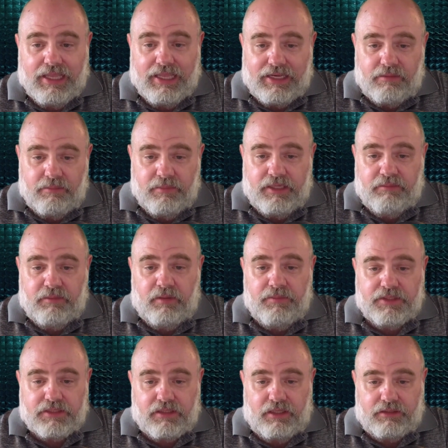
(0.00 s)
At a minimum,
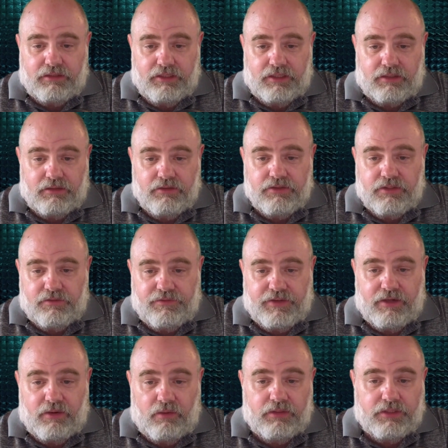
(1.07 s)
this likely includes the
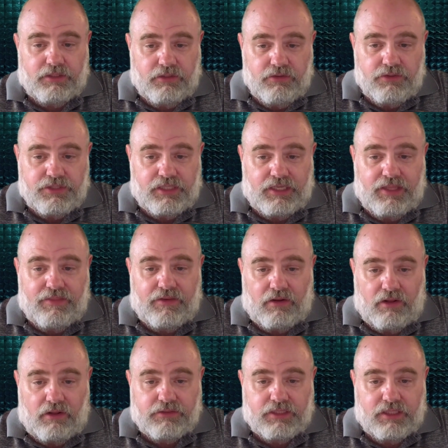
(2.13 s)
Fed only using and then
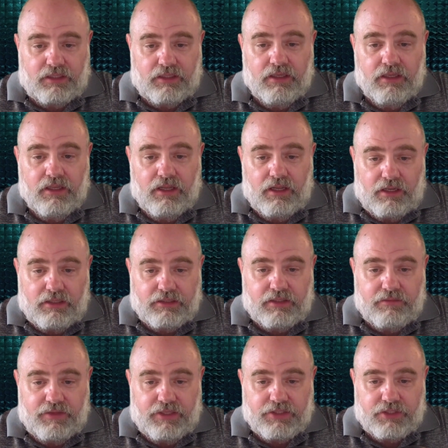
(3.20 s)
halting
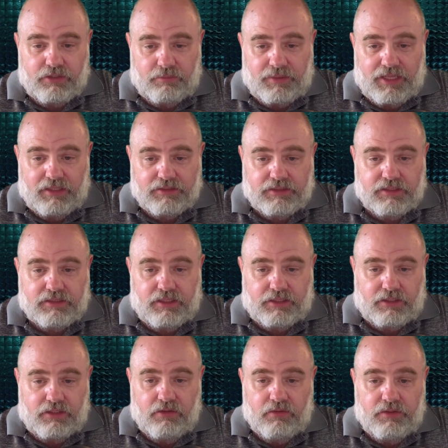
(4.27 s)
unconventional policies
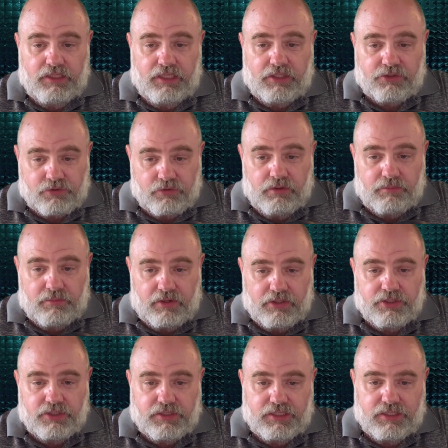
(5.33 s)
like QE in true
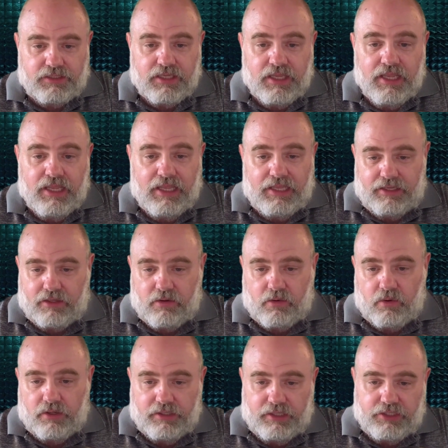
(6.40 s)
emergencies and then
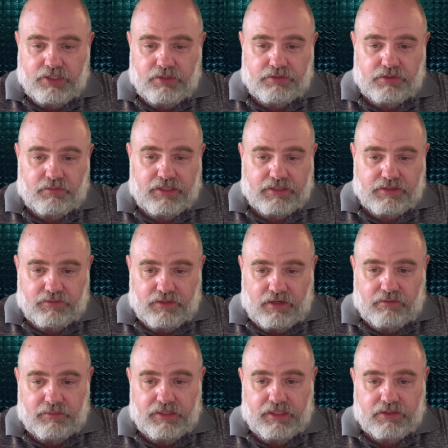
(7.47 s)
coordination with the rest of
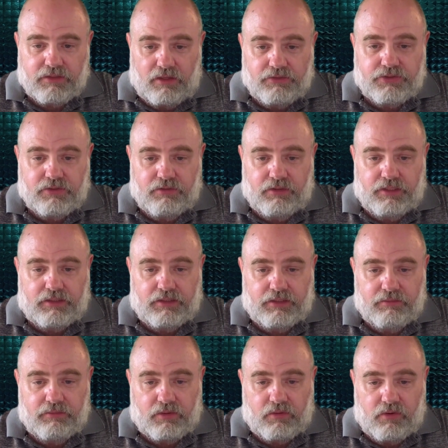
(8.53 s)
government. It also
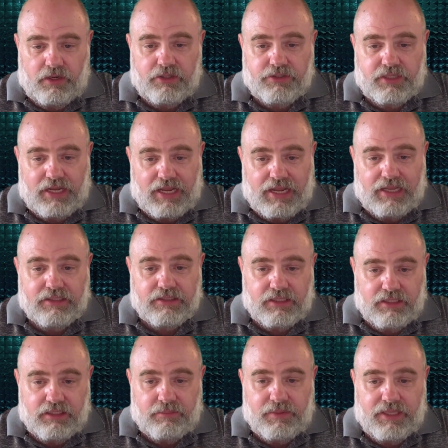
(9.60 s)
likely requires an
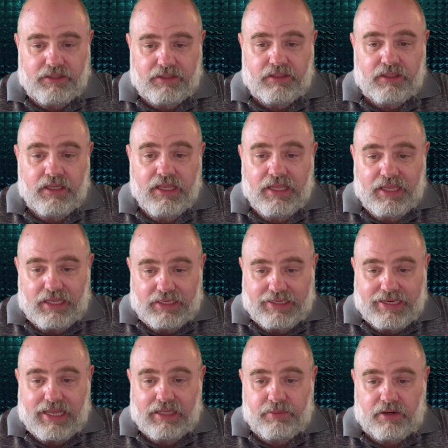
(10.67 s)
honest, independent,
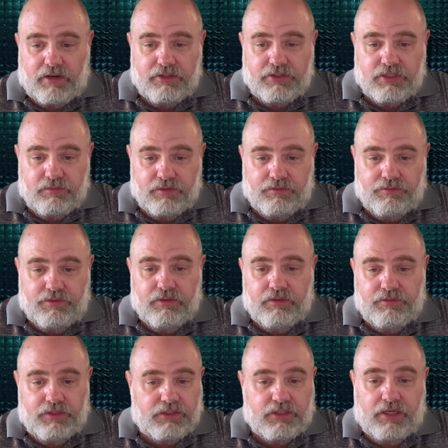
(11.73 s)
and nonpartisan review
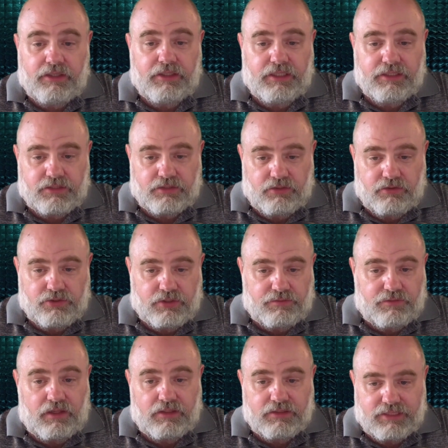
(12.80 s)
of the entire institution
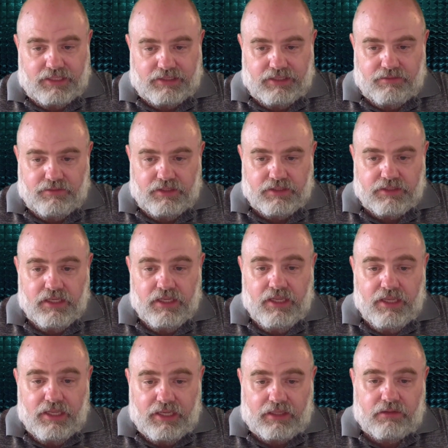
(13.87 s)
of all its activities,
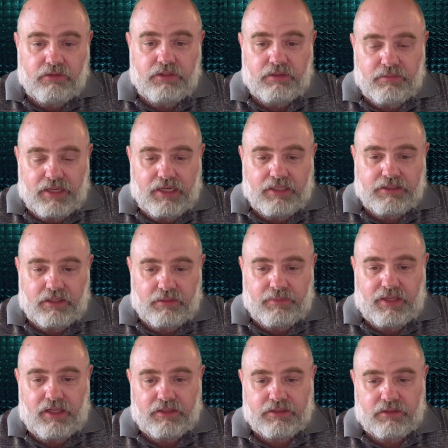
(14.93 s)
including monetary
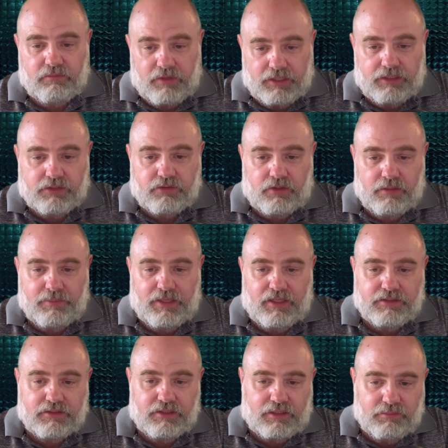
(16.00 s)
policy, regulatory
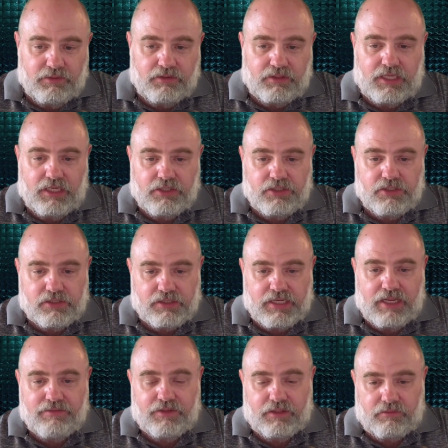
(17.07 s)
policy, communications,
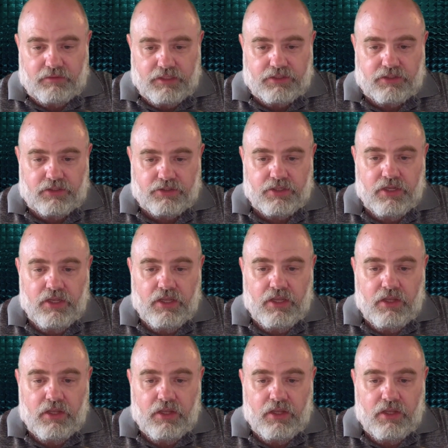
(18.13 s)
staffing, and research.